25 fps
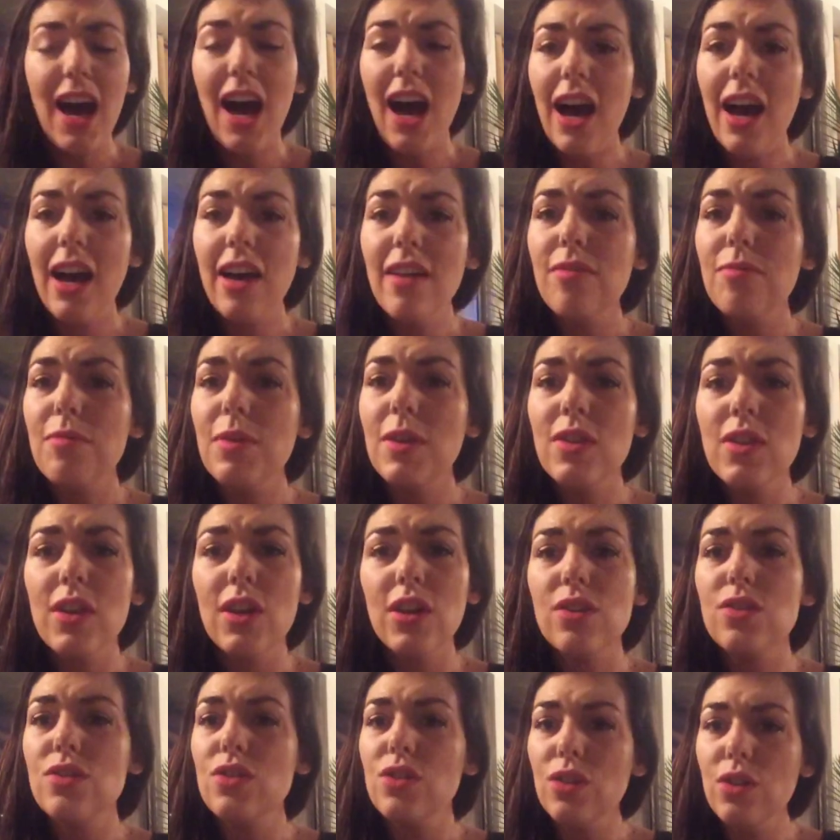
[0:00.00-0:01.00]
I've been
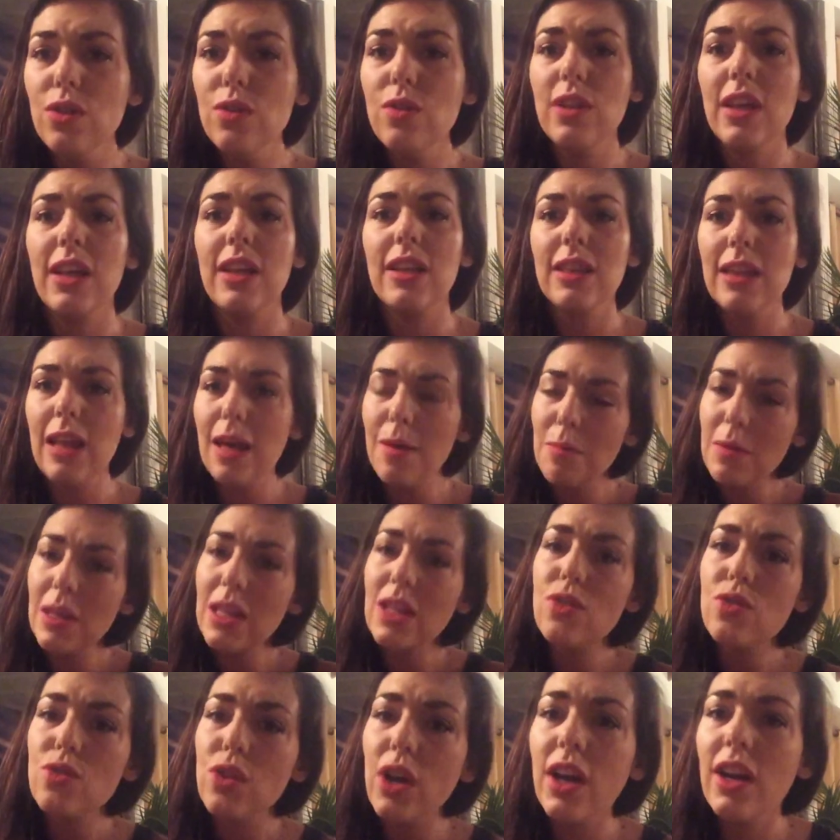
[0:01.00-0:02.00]
there too, like, let
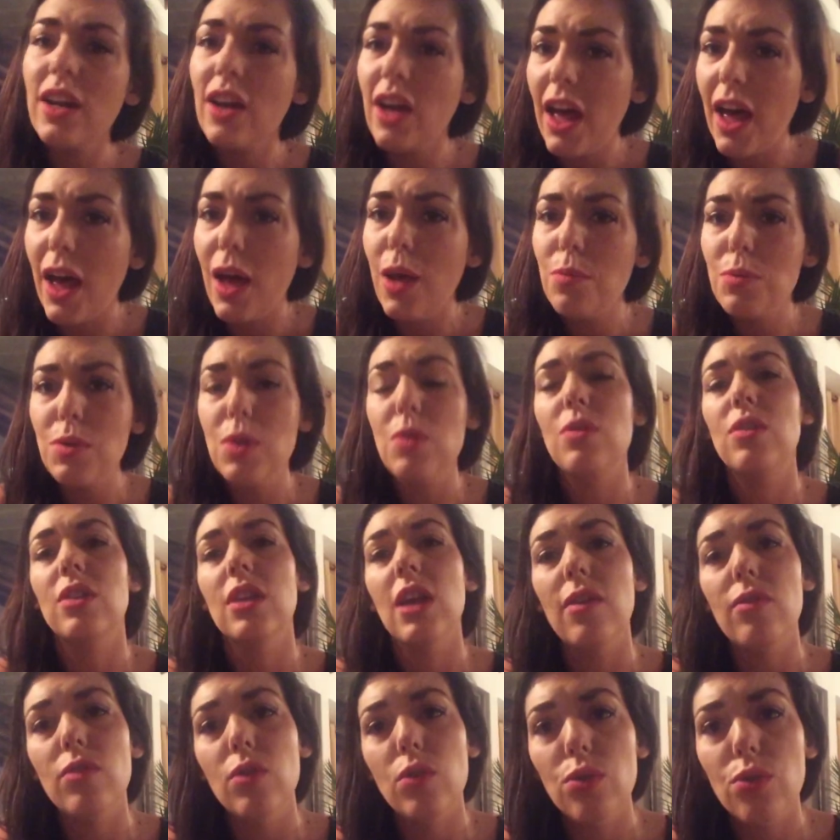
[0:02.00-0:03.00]
me try to help you and
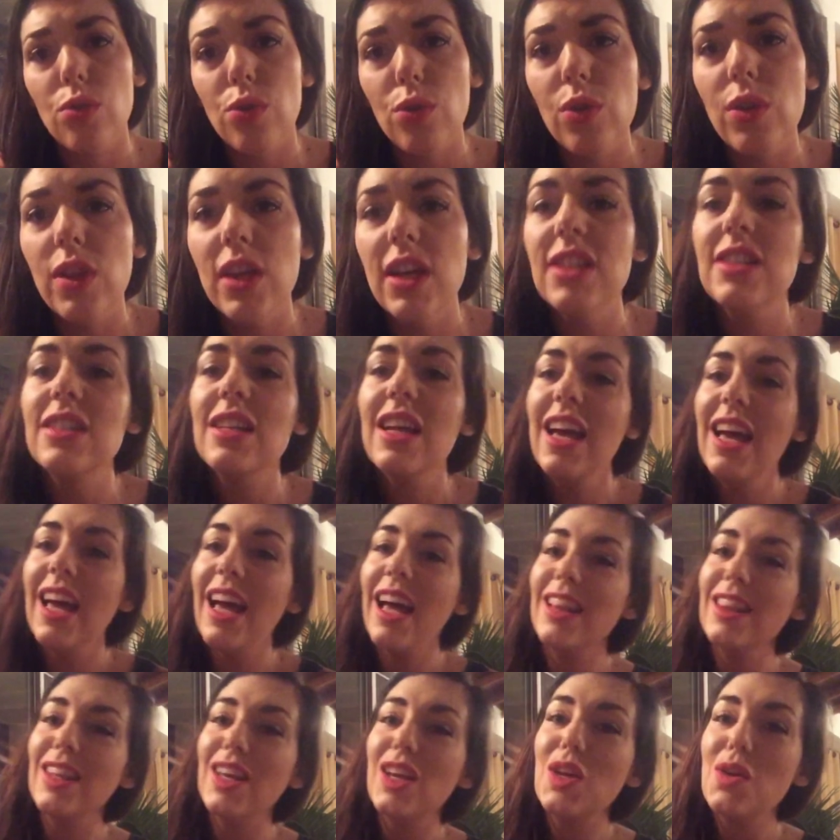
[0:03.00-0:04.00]
love you through this,
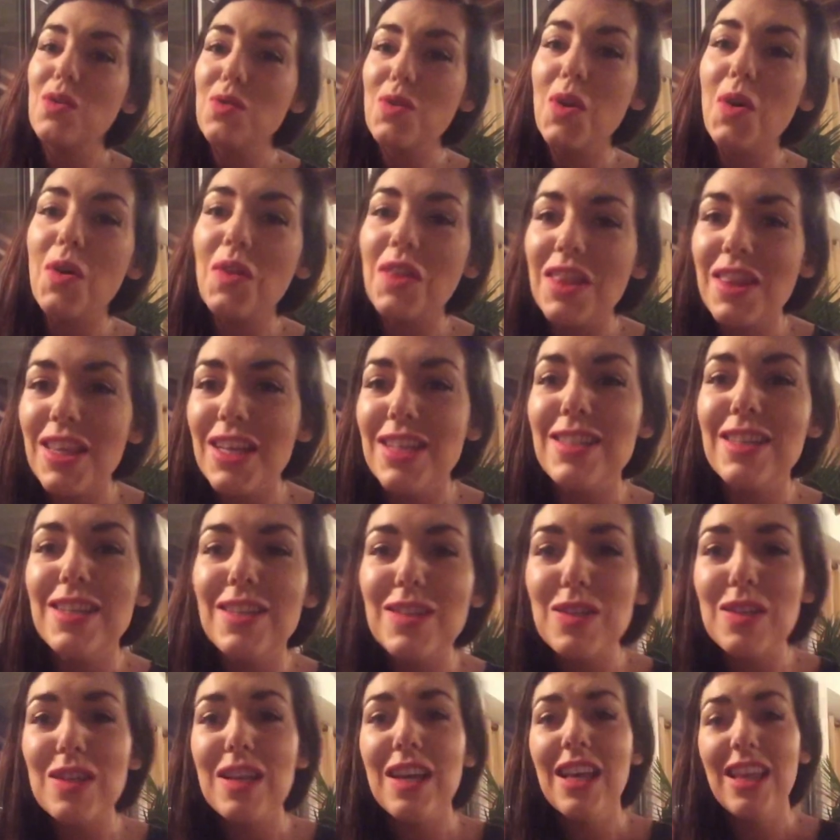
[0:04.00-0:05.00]
and let you know that this
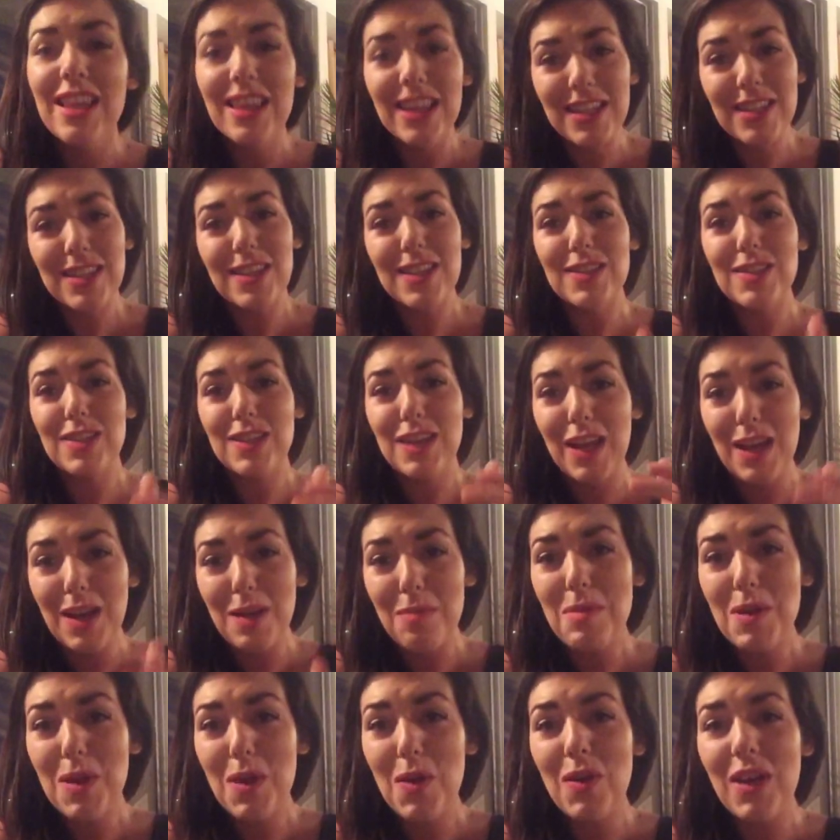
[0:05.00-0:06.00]
is
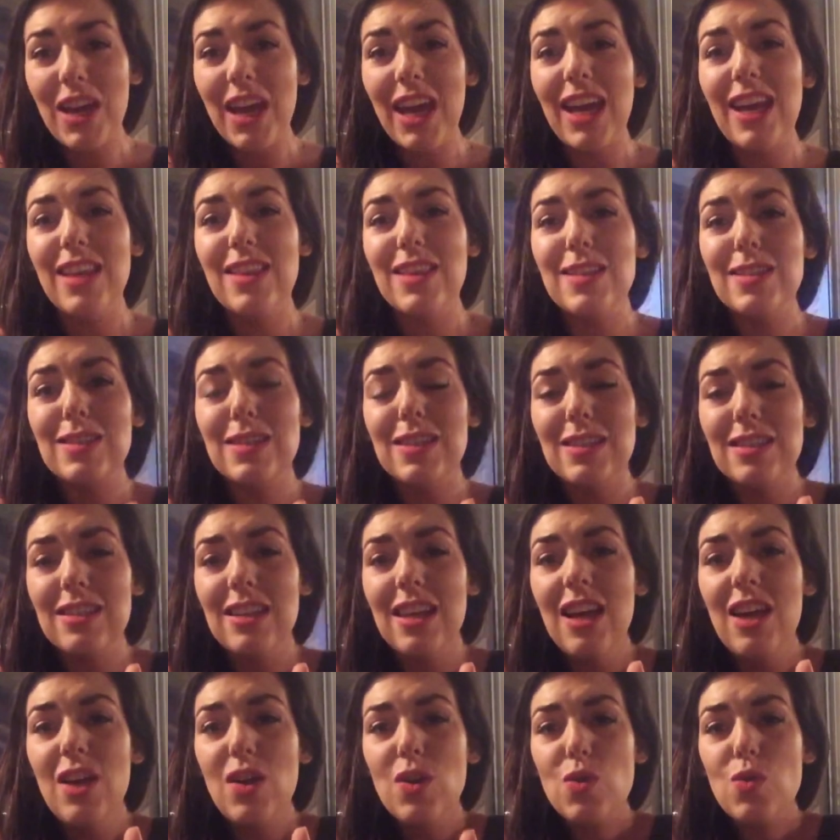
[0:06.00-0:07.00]
gonna be okay, and this is
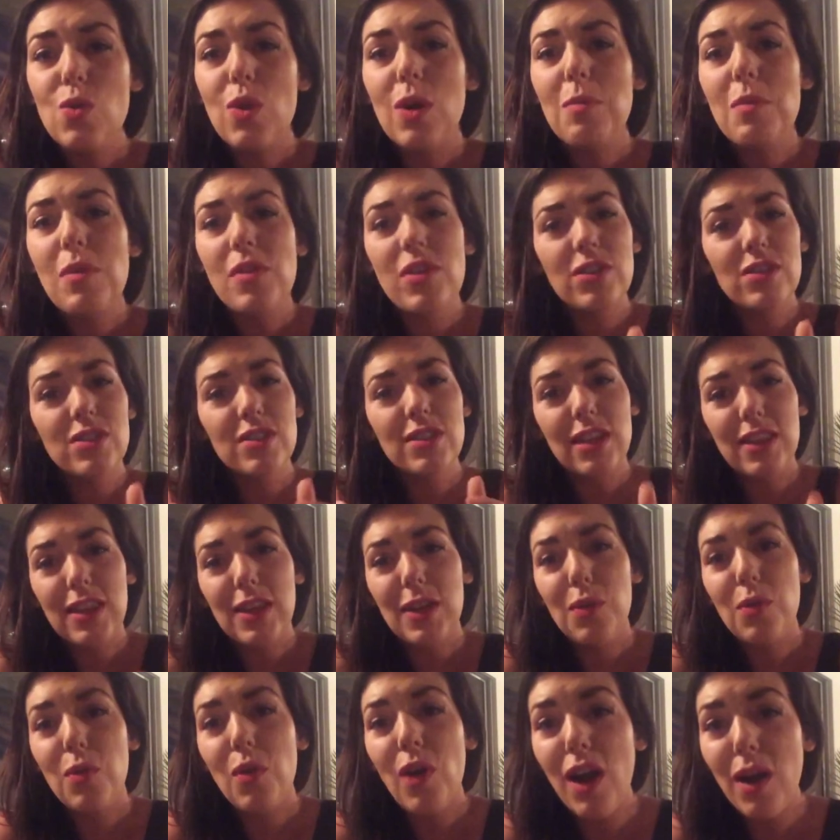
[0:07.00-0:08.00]
normal, there's
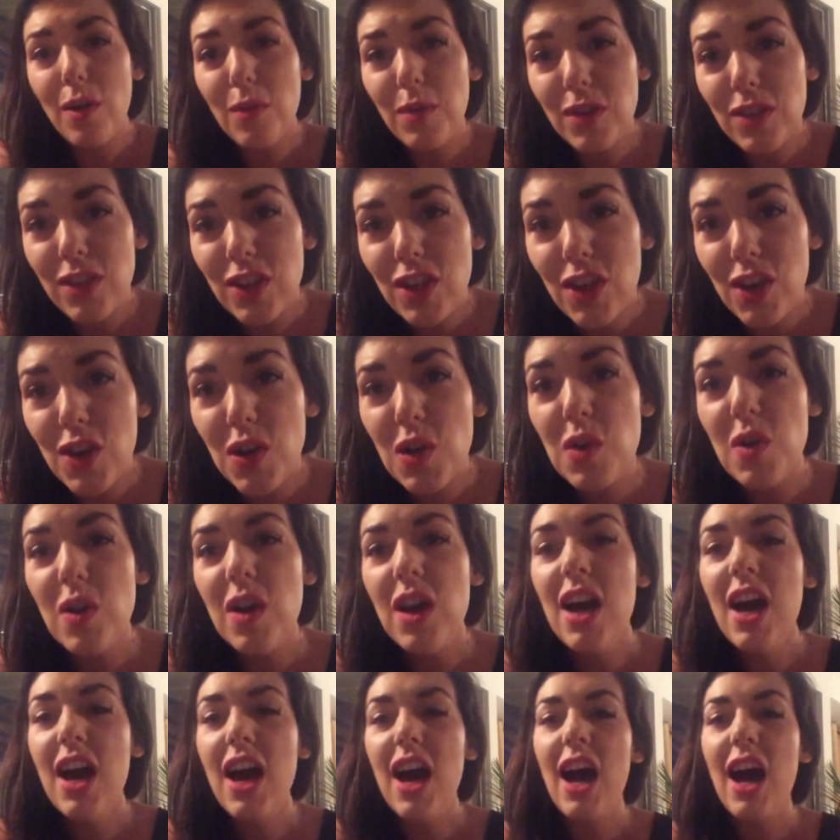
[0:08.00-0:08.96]
nothing wrong with you.